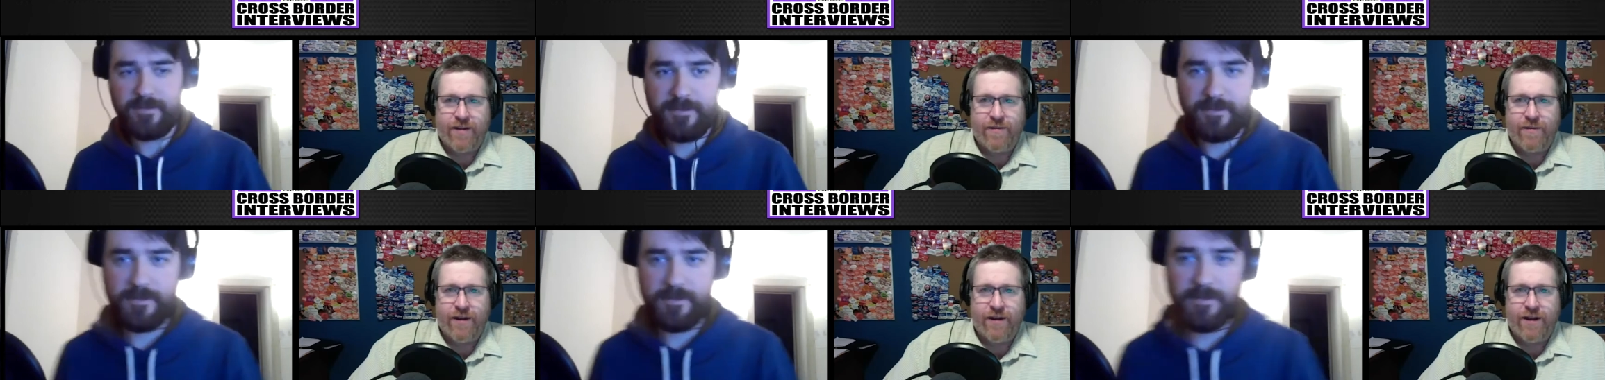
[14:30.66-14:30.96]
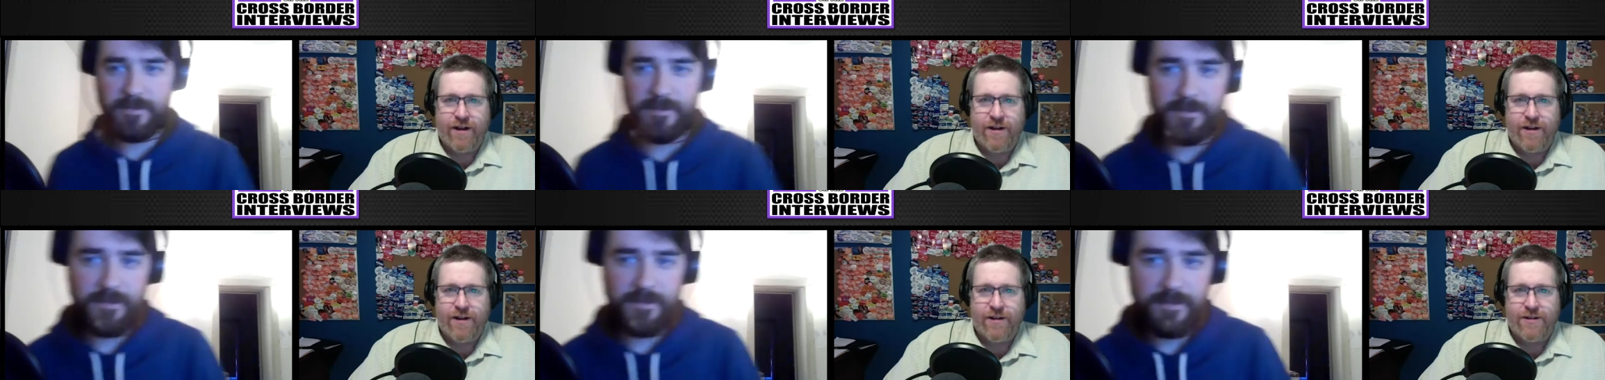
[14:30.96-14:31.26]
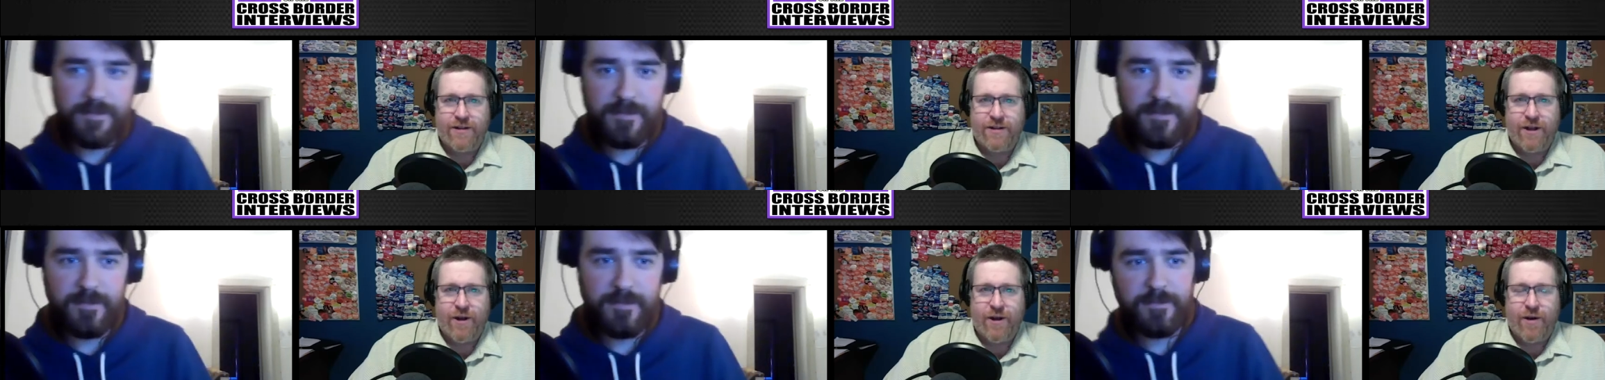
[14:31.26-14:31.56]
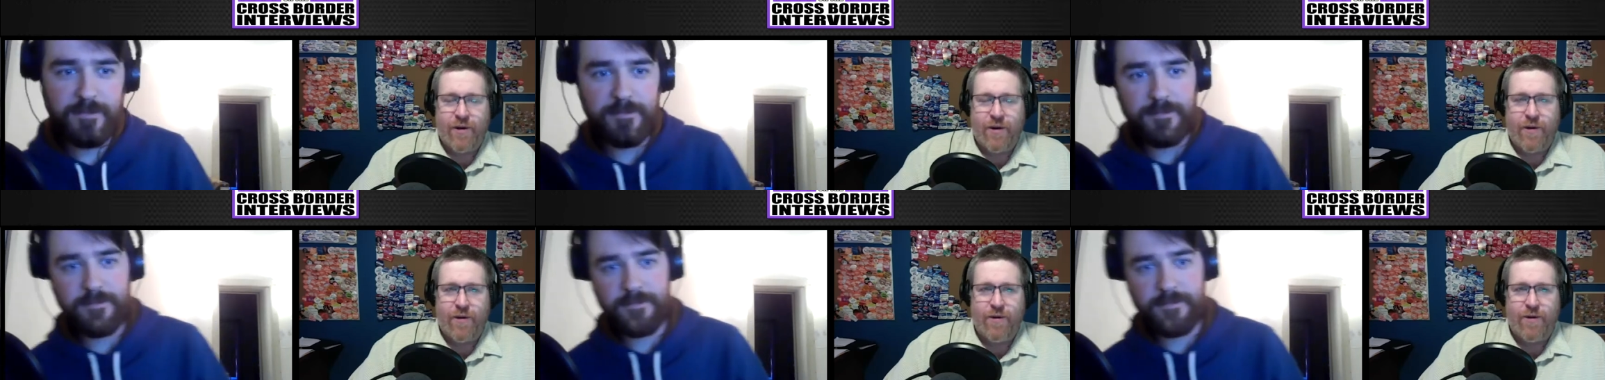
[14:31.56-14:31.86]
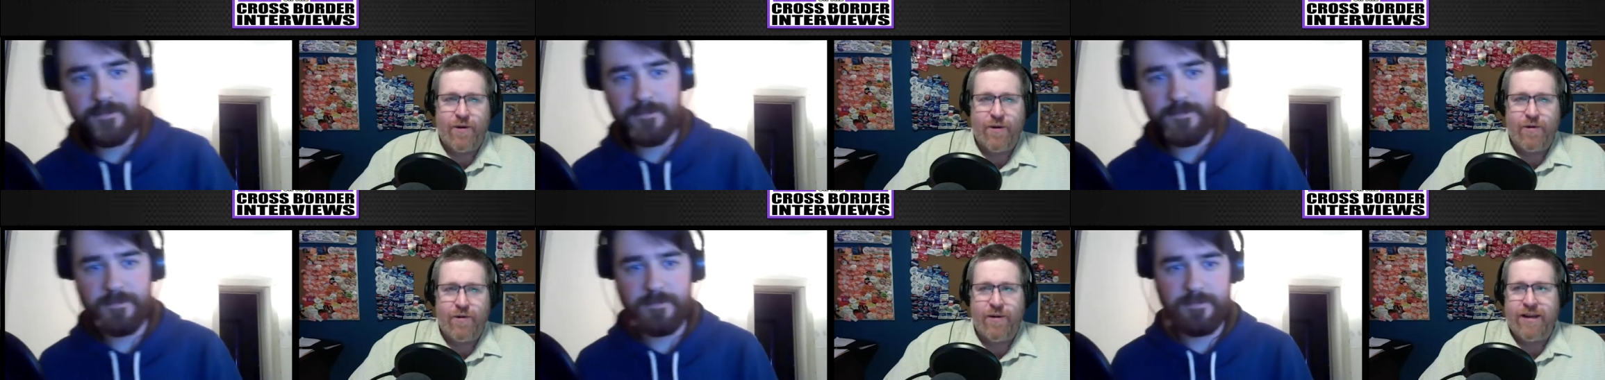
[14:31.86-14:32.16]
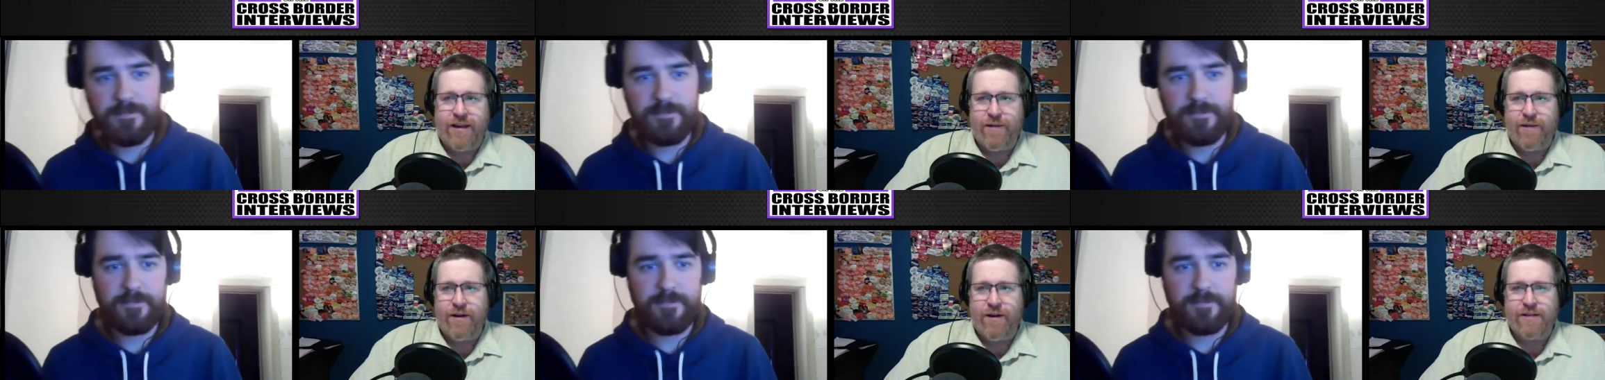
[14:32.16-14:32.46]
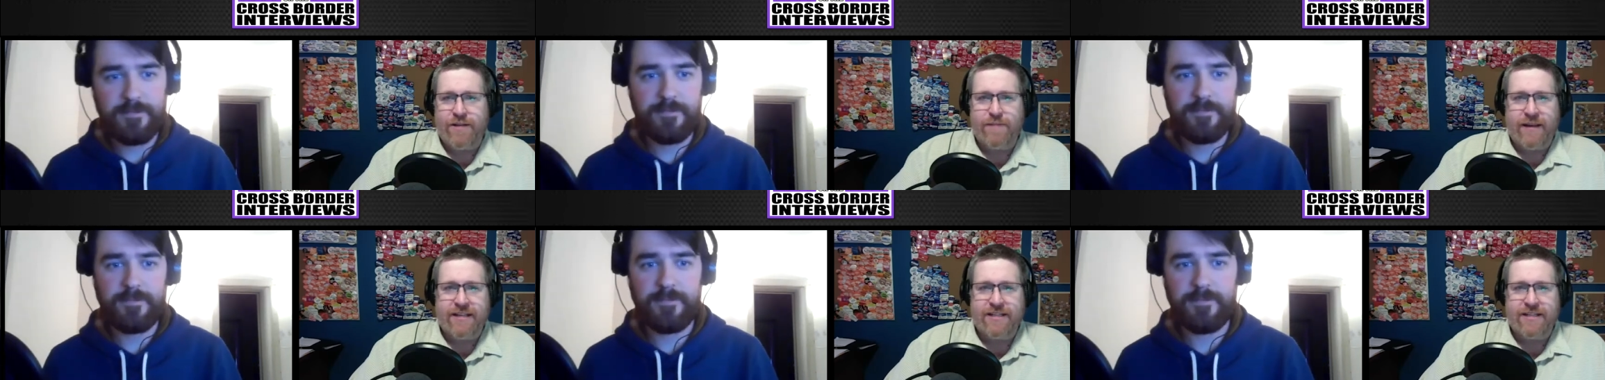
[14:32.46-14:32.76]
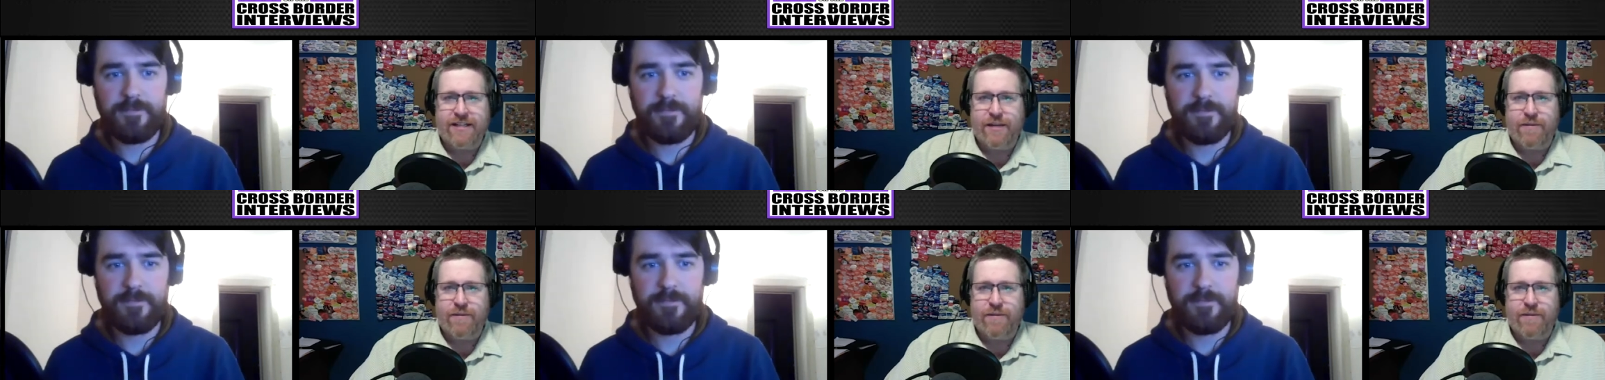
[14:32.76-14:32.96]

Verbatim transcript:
Speaker 1: We all know who he was basically